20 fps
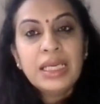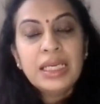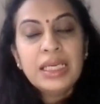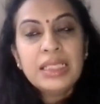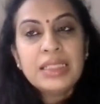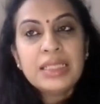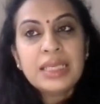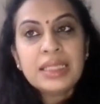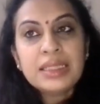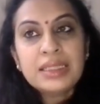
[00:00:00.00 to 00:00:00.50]

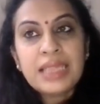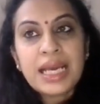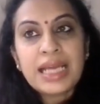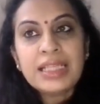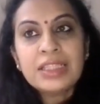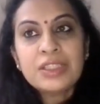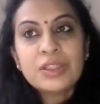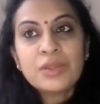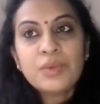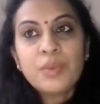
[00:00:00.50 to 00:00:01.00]
is that
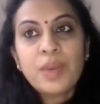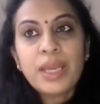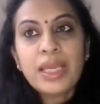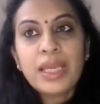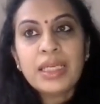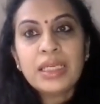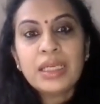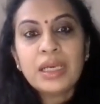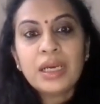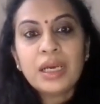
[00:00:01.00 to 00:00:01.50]
that's
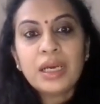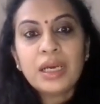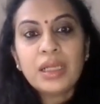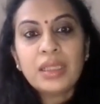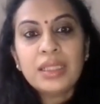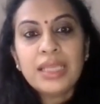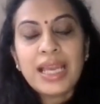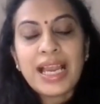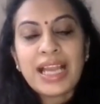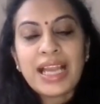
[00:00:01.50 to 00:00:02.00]
when
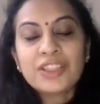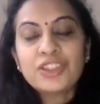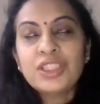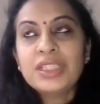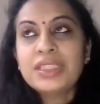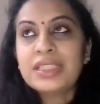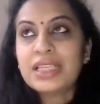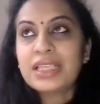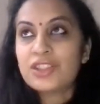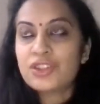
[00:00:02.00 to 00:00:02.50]
they
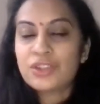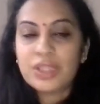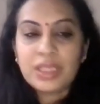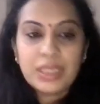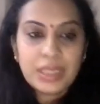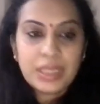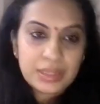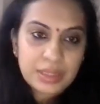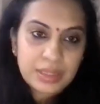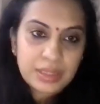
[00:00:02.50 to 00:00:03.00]
actually touch the
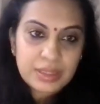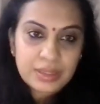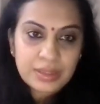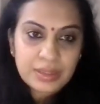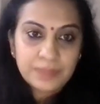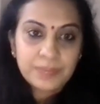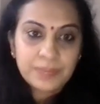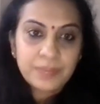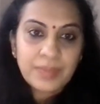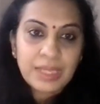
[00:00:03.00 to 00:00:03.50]
letters.